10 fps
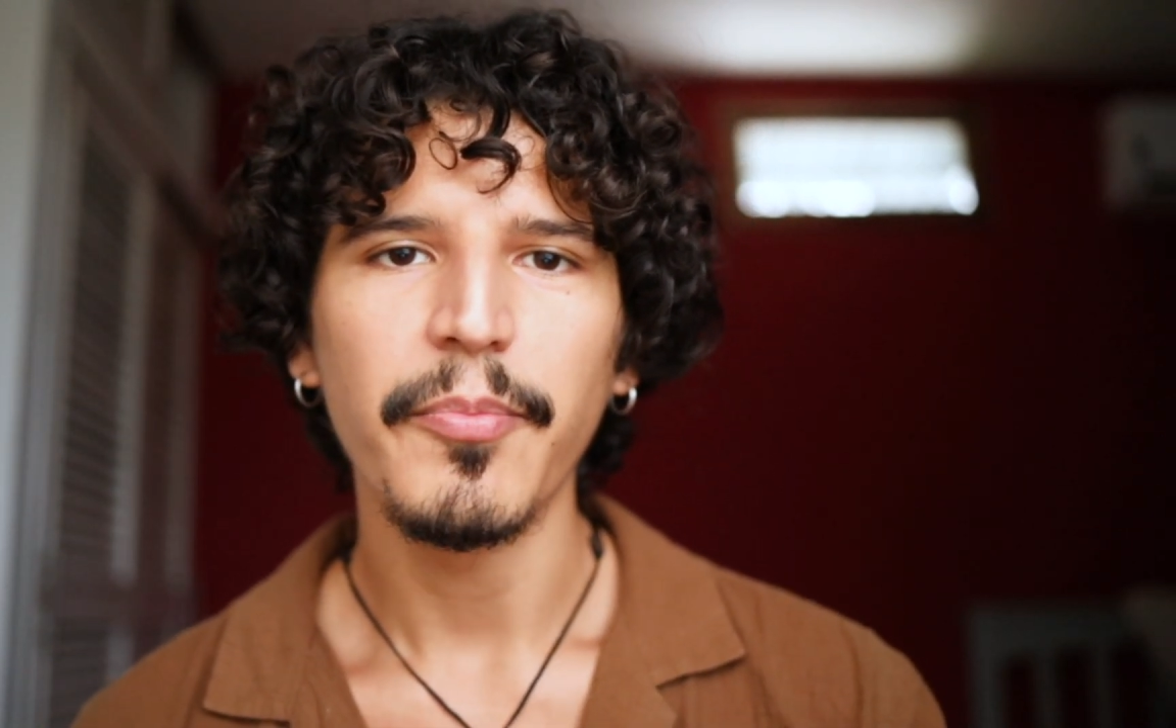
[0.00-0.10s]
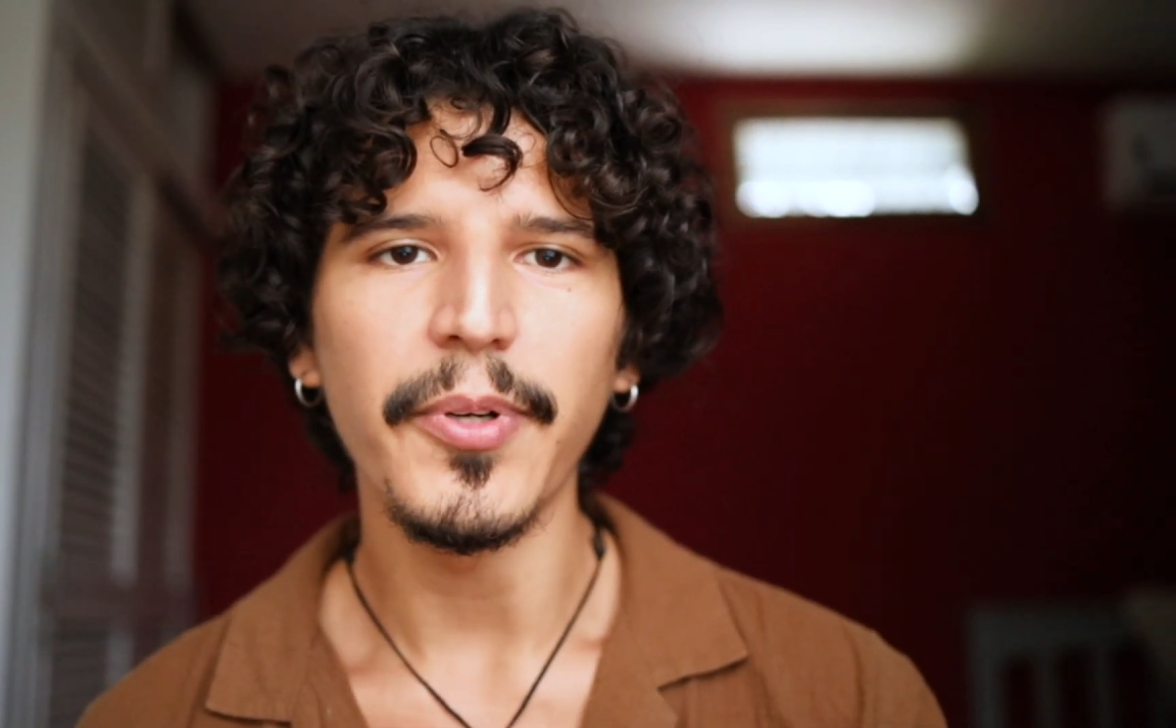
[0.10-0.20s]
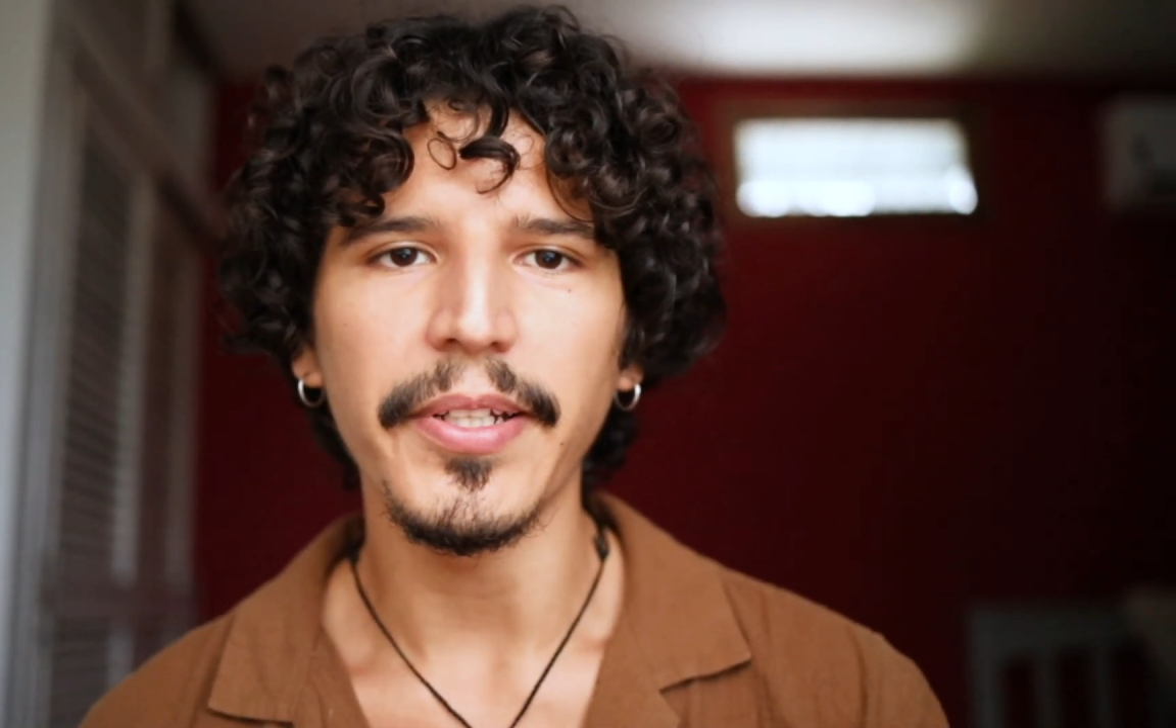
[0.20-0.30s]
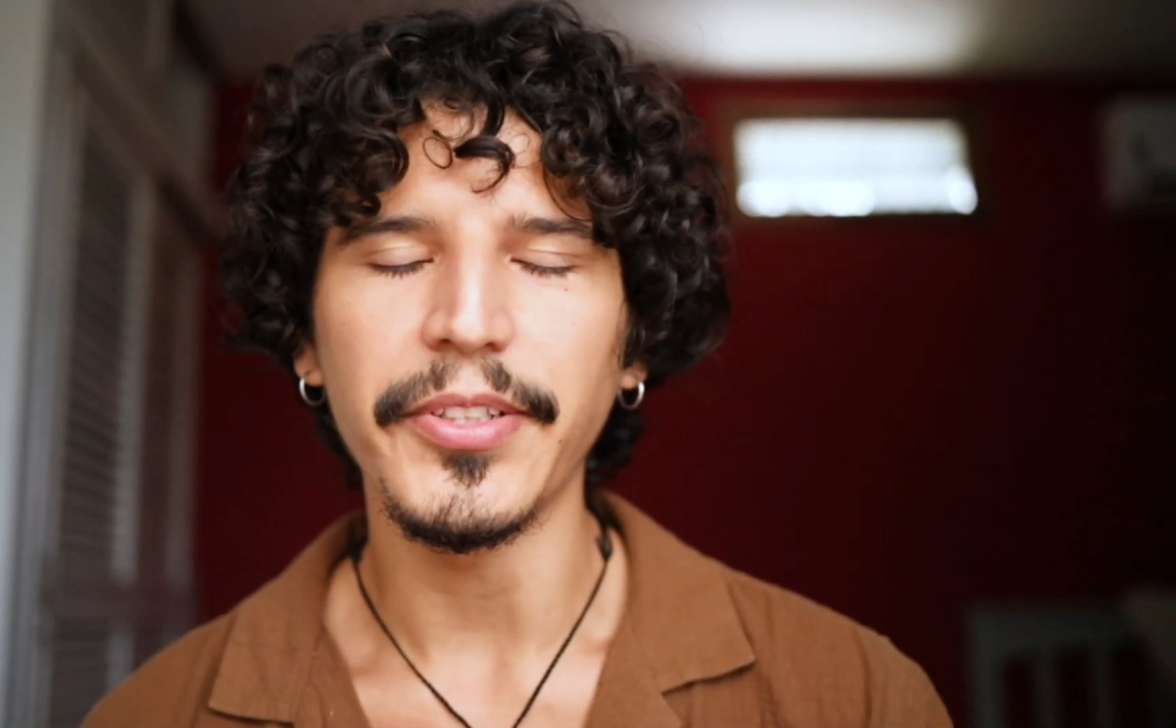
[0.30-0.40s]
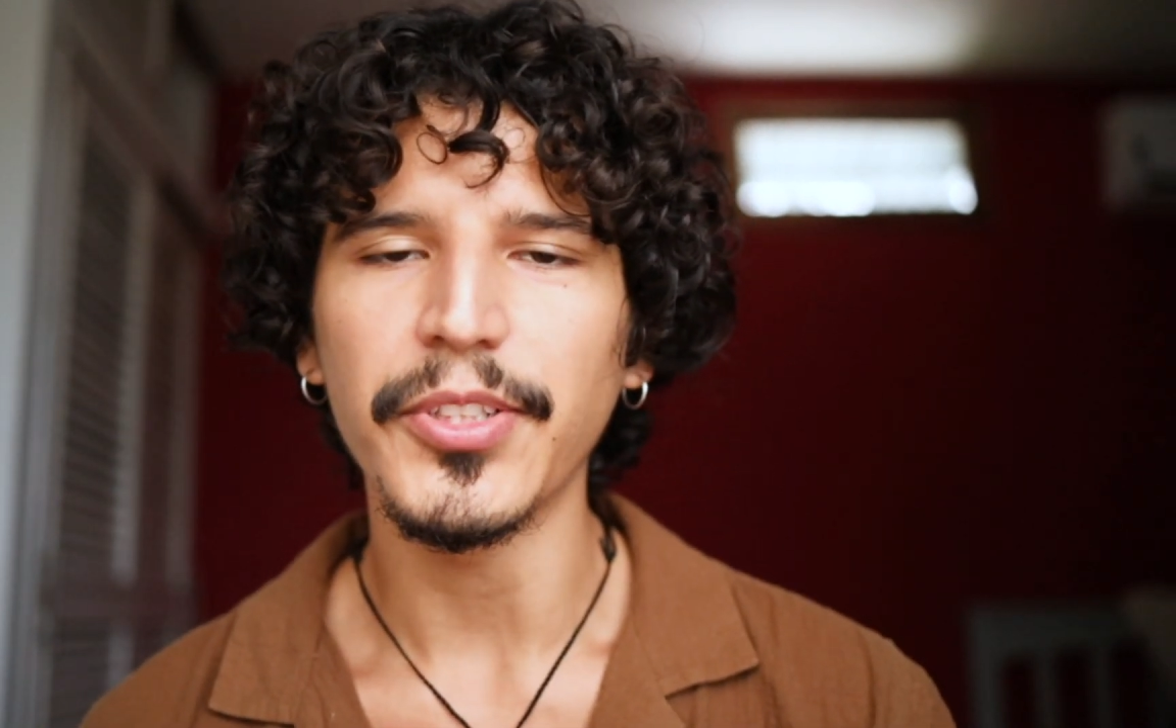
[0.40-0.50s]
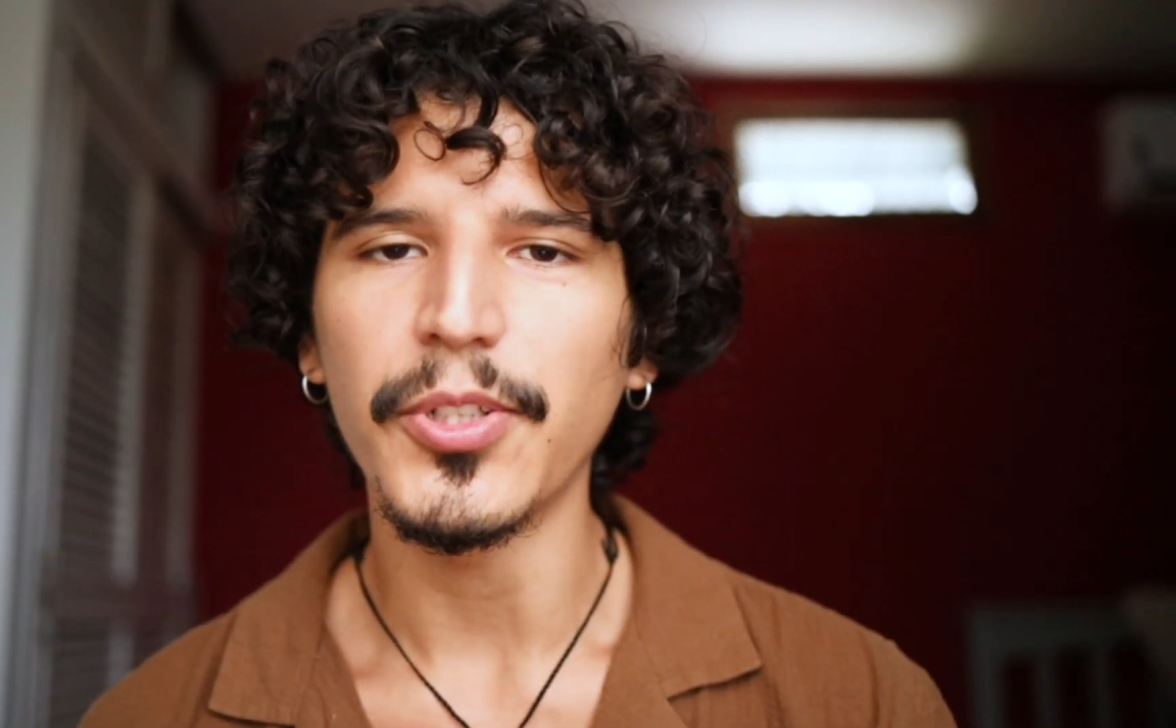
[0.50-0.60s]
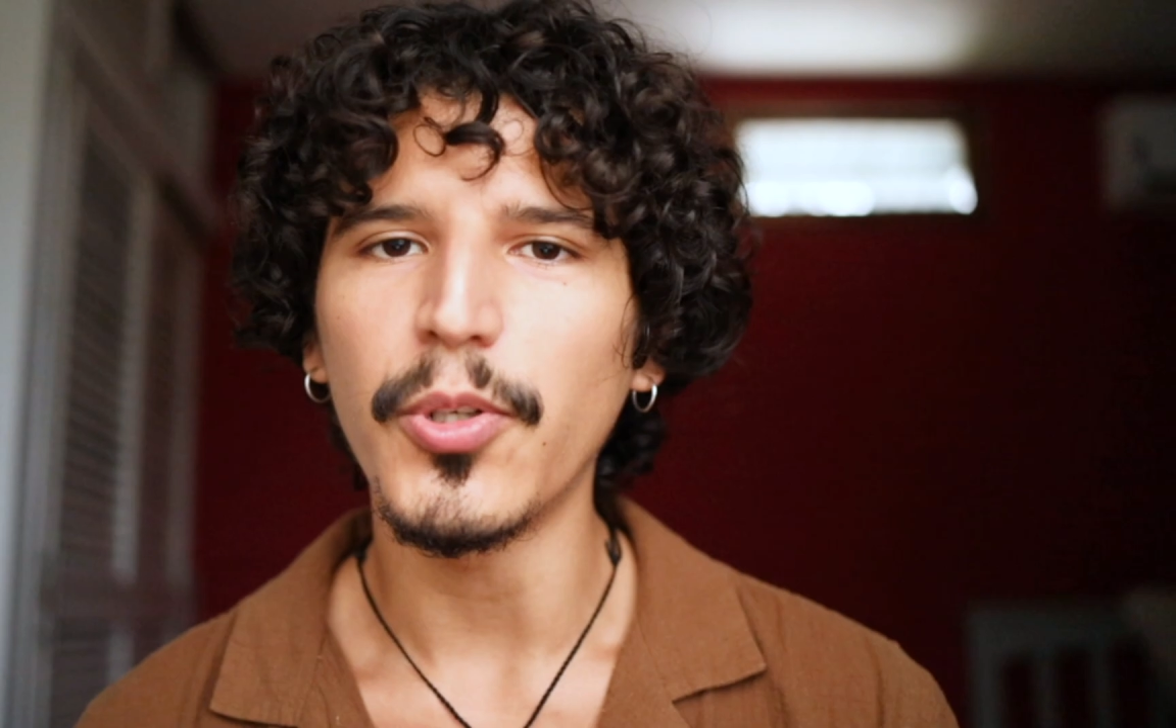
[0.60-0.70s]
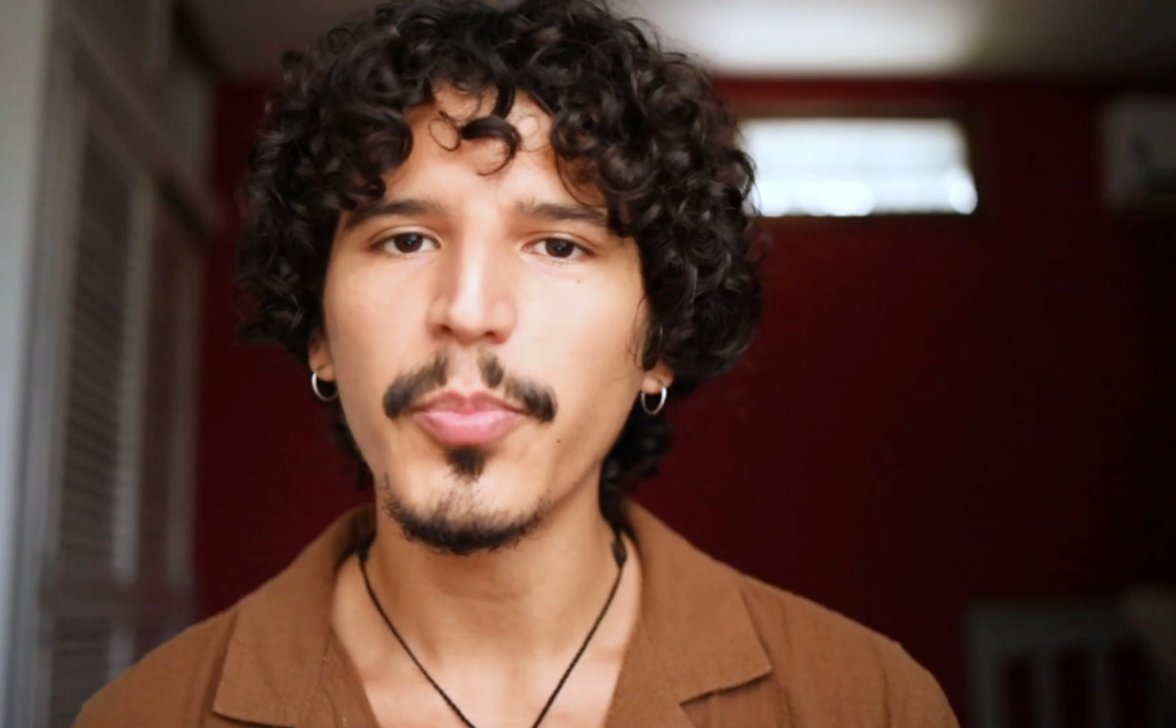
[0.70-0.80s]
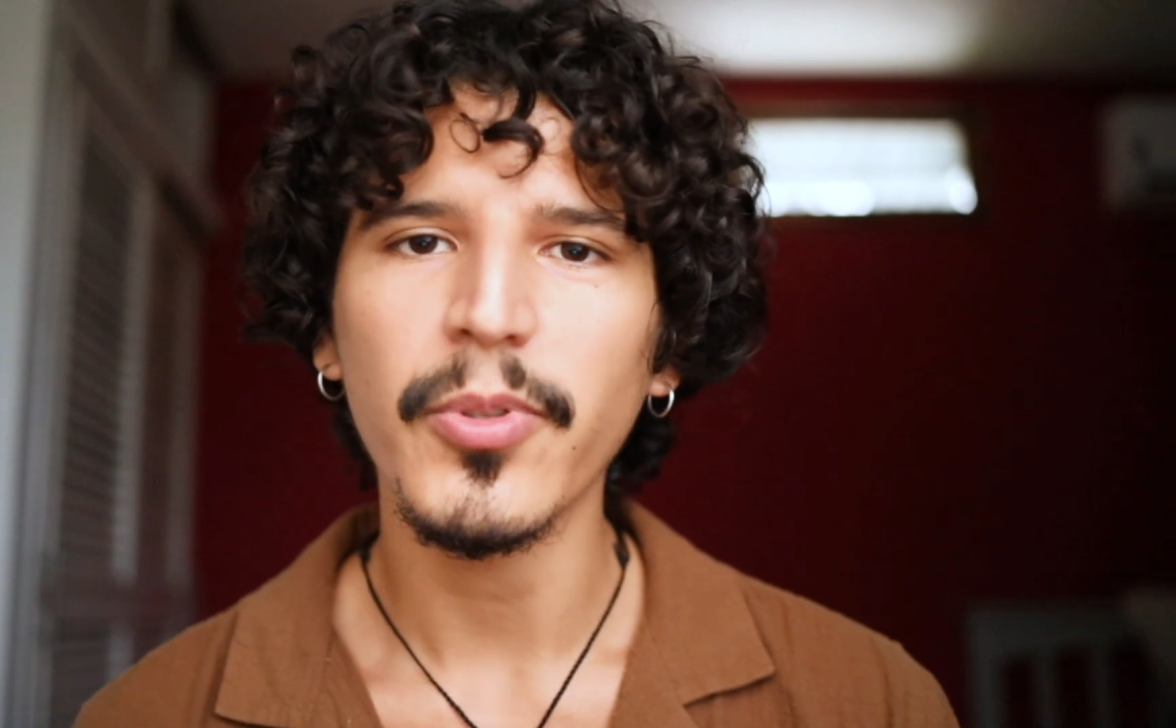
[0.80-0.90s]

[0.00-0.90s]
but your whole